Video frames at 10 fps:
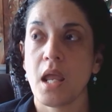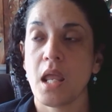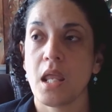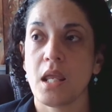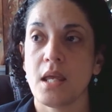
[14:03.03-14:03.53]

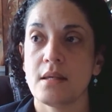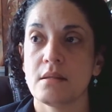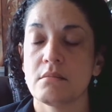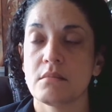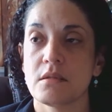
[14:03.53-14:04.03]

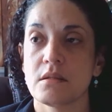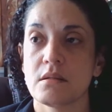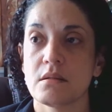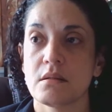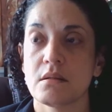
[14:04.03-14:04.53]
and
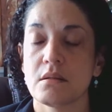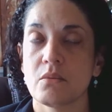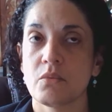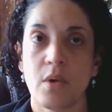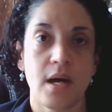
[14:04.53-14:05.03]

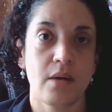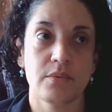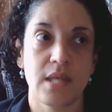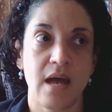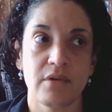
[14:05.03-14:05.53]
why I
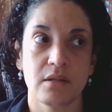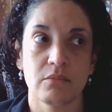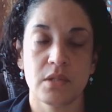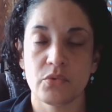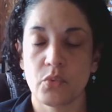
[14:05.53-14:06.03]
was
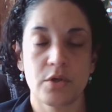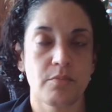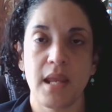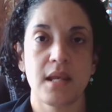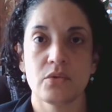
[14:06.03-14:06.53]
having these
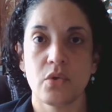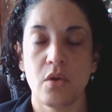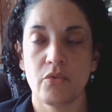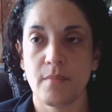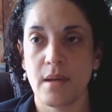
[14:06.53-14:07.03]
weird pains
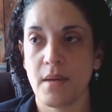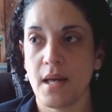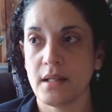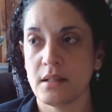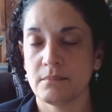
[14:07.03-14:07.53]
all over my
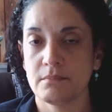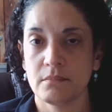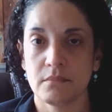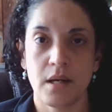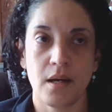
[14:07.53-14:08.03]
body.
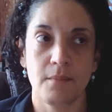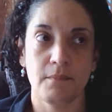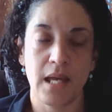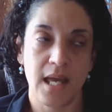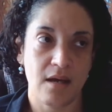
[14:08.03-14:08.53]

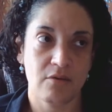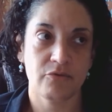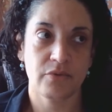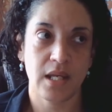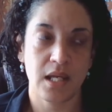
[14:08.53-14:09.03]
I
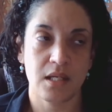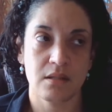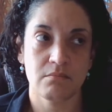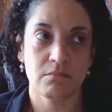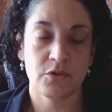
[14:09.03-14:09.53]
have
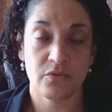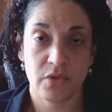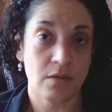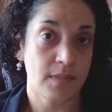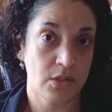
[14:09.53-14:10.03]
a
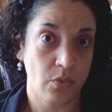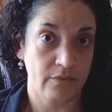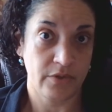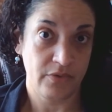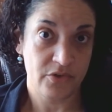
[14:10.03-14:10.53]
severe
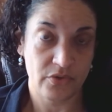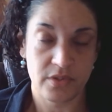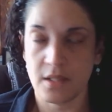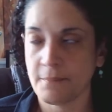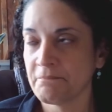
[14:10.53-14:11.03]
B12
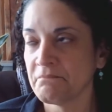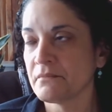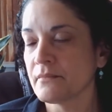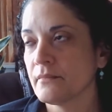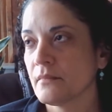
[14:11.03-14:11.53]
deficiency.
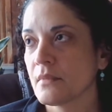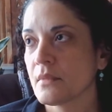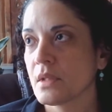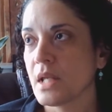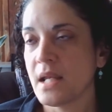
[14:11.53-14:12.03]

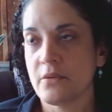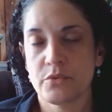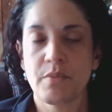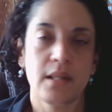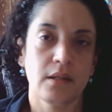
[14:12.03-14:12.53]
And it
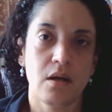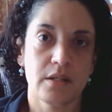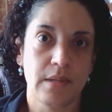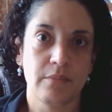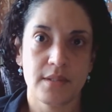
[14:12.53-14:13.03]
was probably
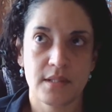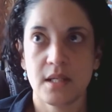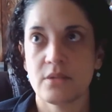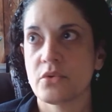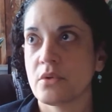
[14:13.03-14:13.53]
caused by breast
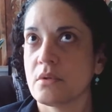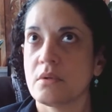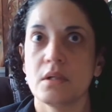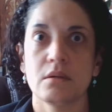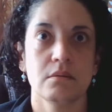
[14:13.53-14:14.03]

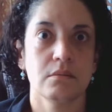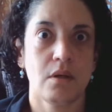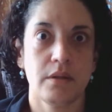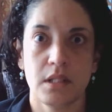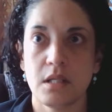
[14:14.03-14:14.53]
cancer and
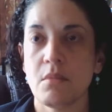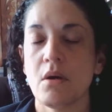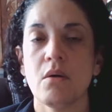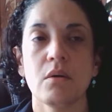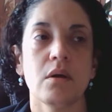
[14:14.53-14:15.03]
all the
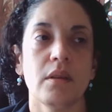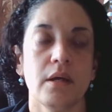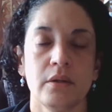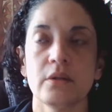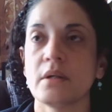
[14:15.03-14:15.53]
chemo and all
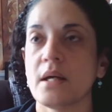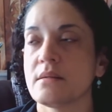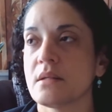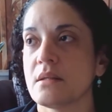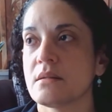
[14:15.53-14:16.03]
that other
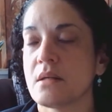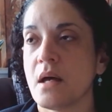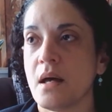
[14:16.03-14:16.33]
nonsense,